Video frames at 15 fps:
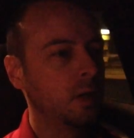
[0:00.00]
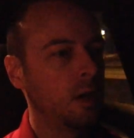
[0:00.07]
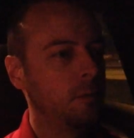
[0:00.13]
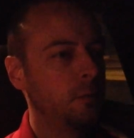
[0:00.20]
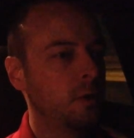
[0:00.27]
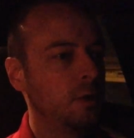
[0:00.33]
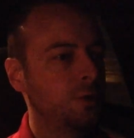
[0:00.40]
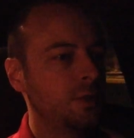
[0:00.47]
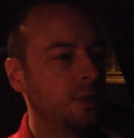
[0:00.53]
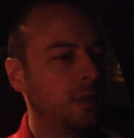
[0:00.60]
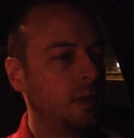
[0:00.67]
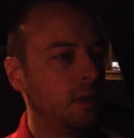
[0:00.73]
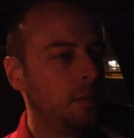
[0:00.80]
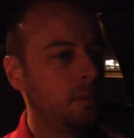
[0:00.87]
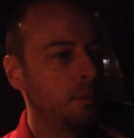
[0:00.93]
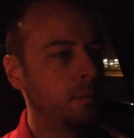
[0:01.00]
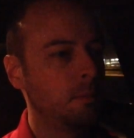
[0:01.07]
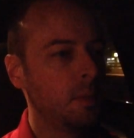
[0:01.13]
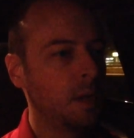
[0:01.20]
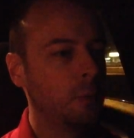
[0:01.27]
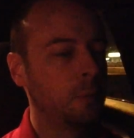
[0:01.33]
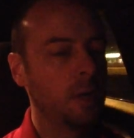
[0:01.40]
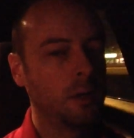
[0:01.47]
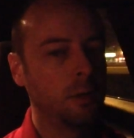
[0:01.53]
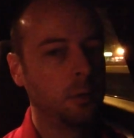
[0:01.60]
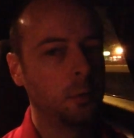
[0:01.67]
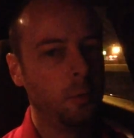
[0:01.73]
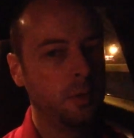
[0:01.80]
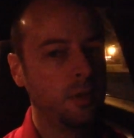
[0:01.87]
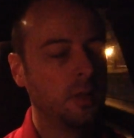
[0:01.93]
coverage than my
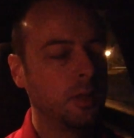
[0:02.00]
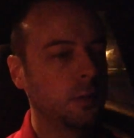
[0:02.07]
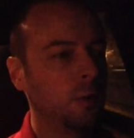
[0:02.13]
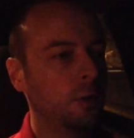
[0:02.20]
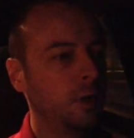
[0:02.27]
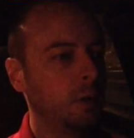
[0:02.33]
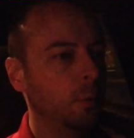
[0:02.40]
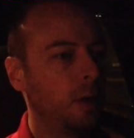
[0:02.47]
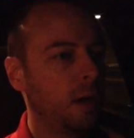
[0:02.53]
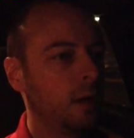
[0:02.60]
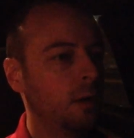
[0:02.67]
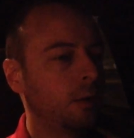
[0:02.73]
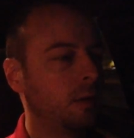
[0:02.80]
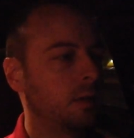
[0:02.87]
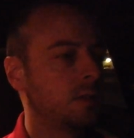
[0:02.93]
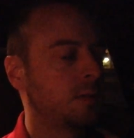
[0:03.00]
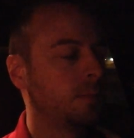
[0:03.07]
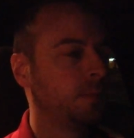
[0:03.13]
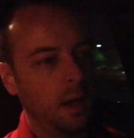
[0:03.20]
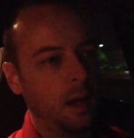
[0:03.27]
router with integrated wireless.